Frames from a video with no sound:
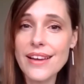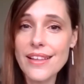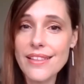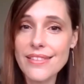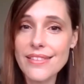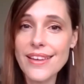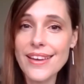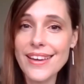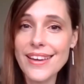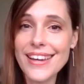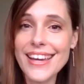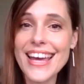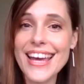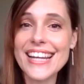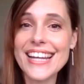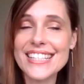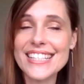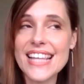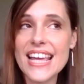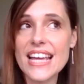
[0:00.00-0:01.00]
kind of thing
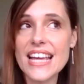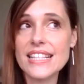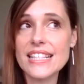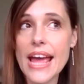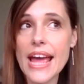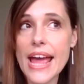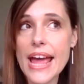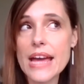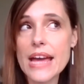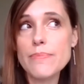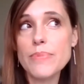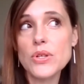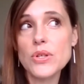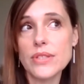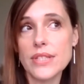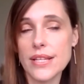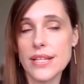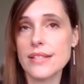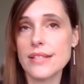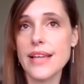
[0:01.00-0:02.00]
and is, is
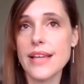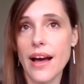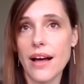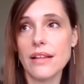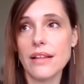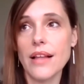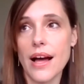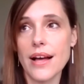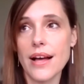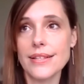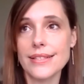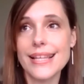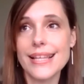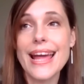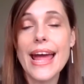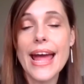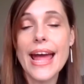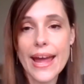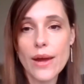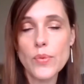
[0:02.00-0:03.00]
able to tell us,
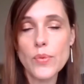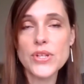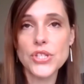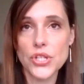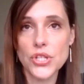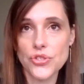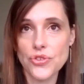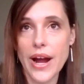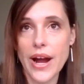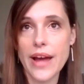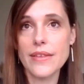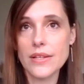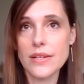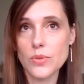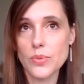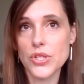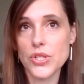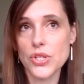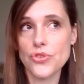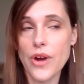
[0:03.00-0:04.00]
hey, we should try
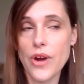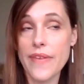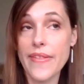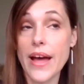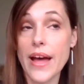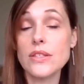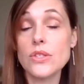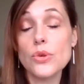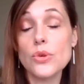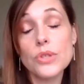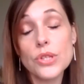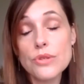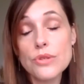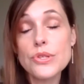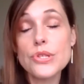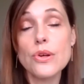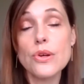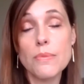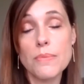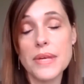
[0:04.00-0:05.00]
this, we should try that. So
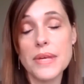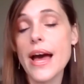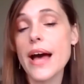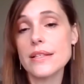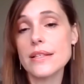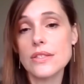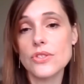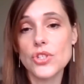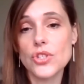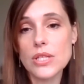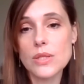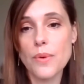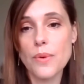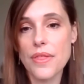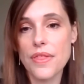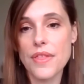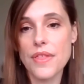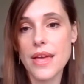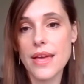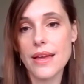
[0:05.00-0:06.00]
YouTube, yes, just
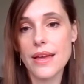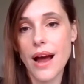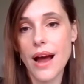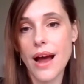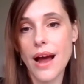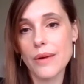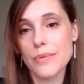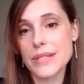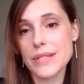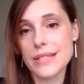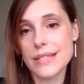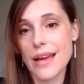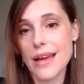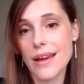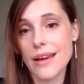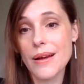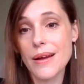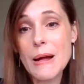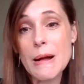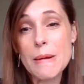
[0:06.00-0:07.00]
within, I would
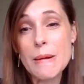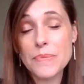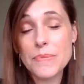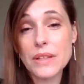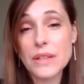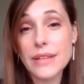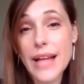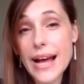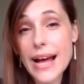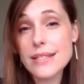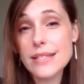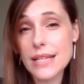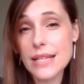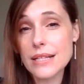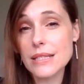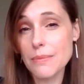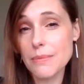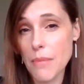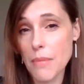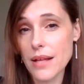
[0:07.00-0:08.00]
say, the last
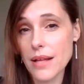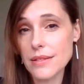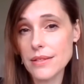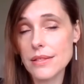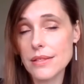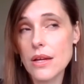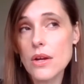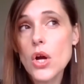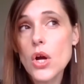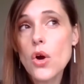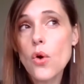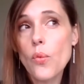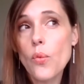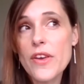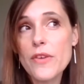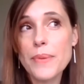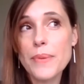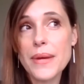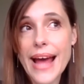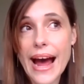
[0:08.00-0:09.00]
six months,
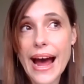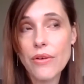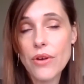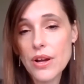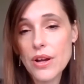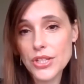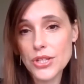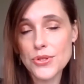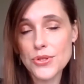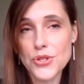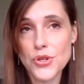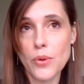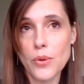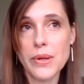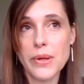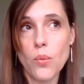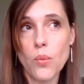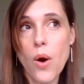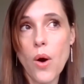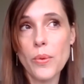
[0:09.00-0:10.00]
we have been out on
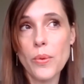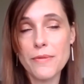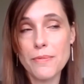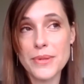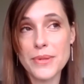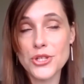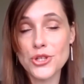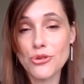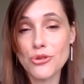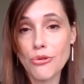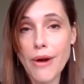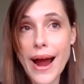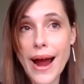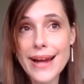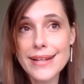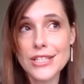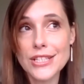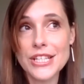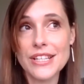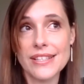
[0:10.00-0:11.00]
YouTube, and what we've been
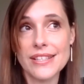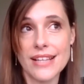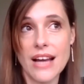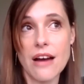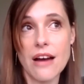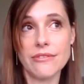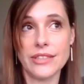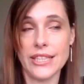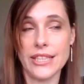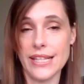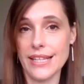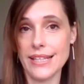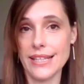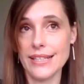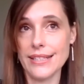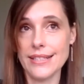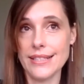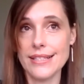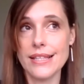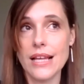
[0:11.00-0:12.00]
trying to discover
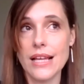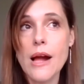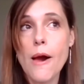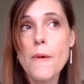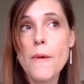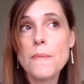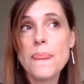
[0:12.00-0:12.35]
is,